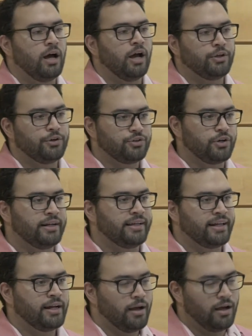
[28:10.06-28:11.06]
you're trying to
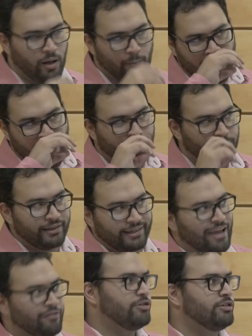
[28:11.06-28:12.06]
get a map of like
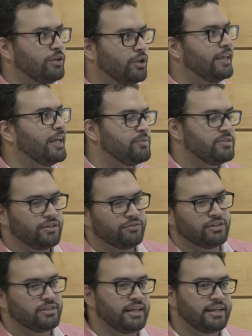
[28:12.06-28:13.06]
every single county of the
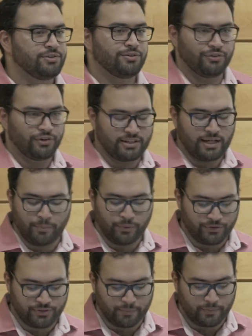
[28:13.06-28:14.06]
states, or for example, or
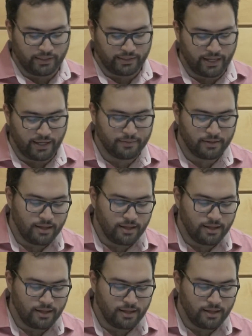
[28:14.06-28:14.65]
something like that.